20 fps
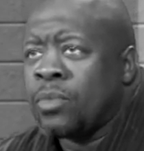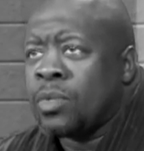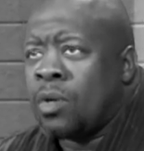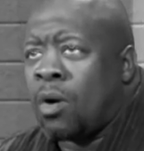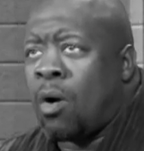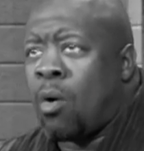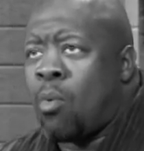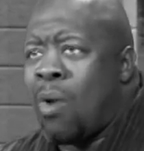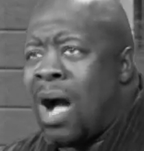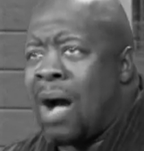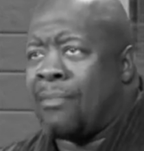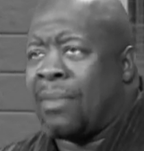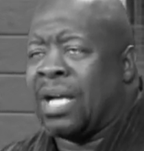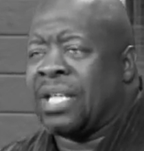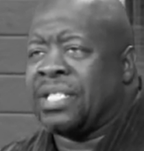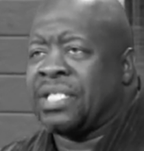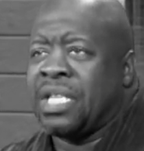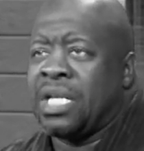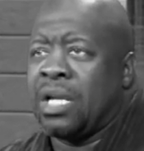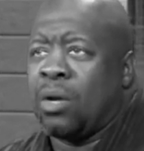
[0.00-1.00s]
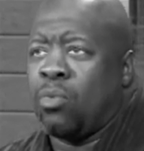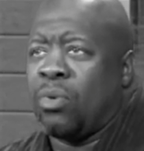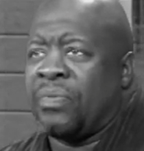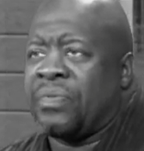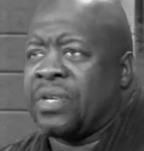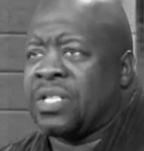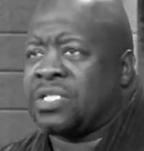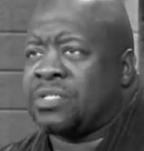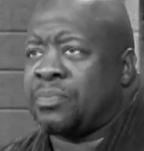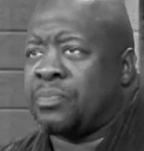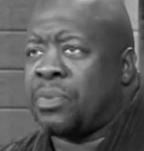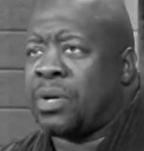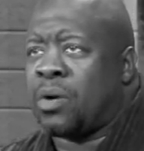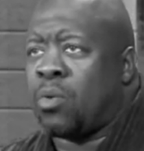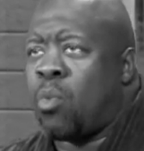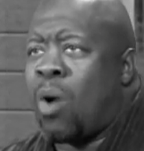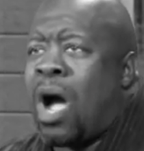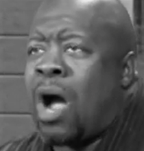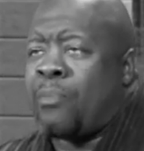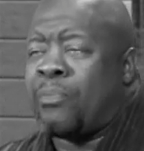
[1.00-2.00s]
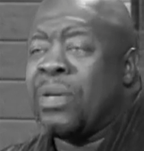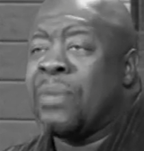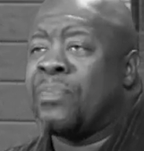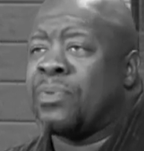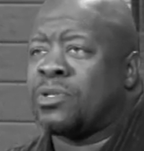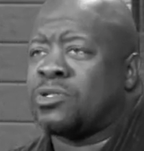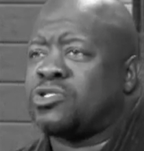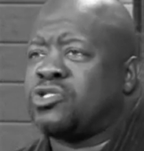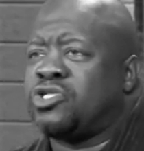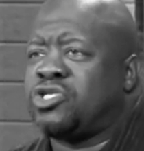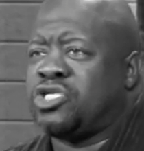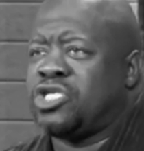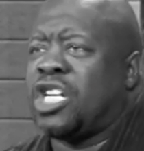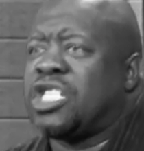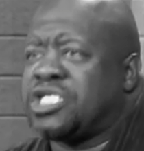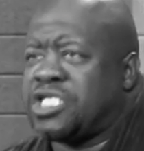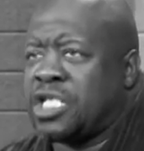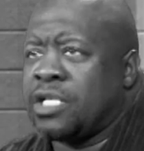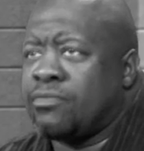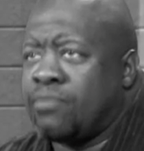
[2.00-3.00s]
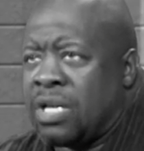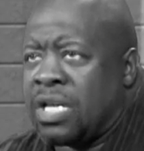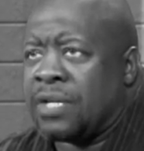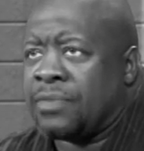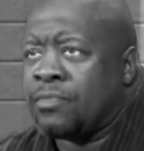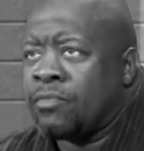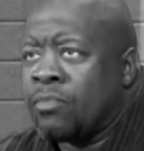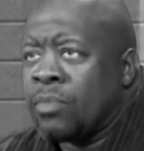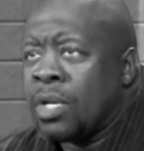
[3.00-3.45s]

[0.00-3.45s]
Or why am I dealing with this? Why are people judging me?